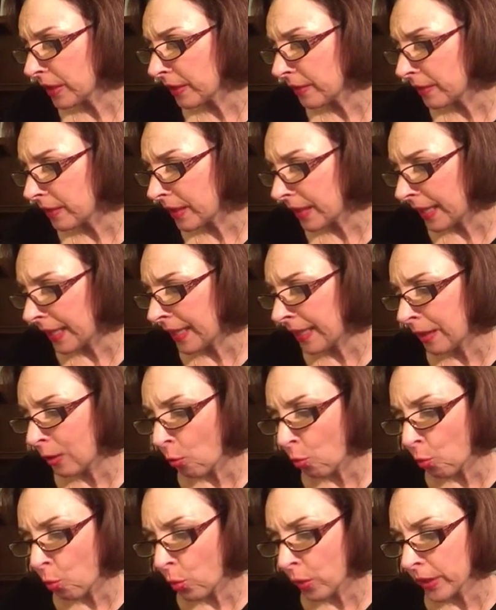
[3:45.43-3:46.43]
then they
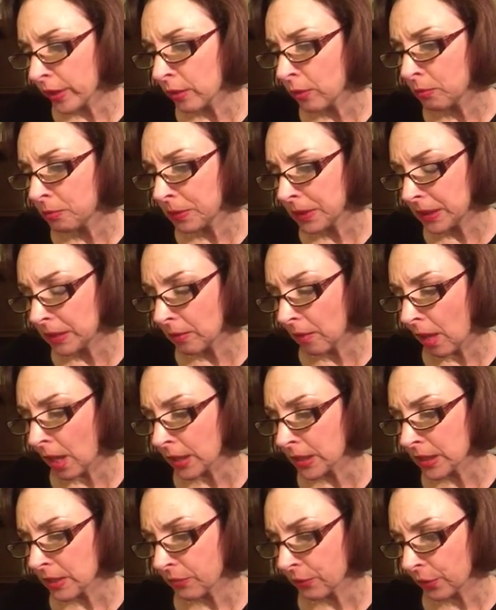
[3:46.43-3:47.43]
will be
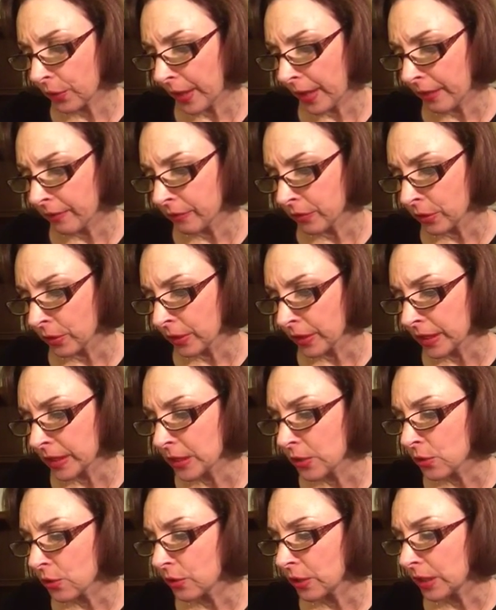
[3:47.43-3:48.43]
lost forever
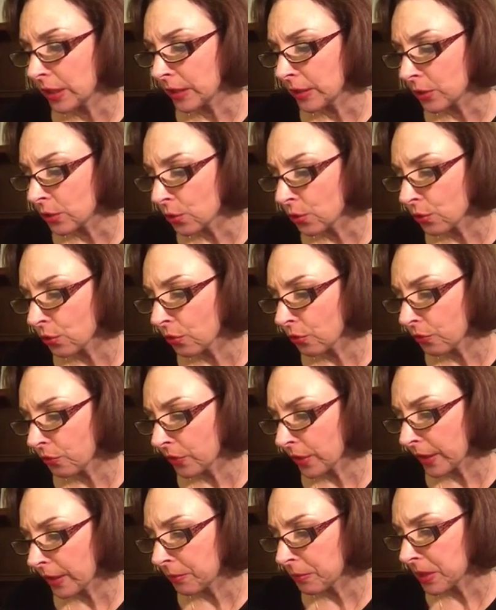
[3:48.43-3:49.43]
into the internal
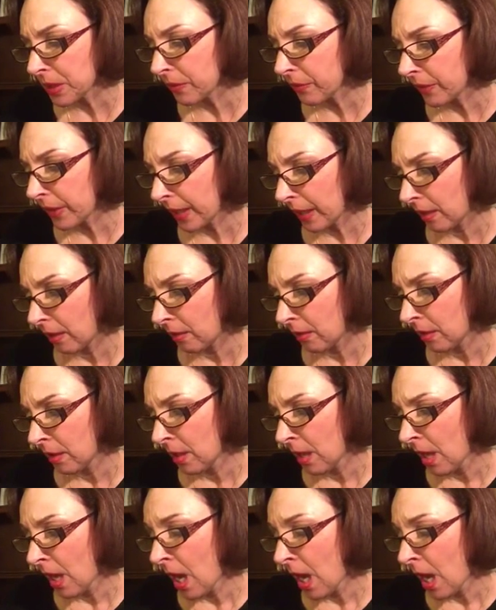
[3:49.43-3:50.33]
flames of hell.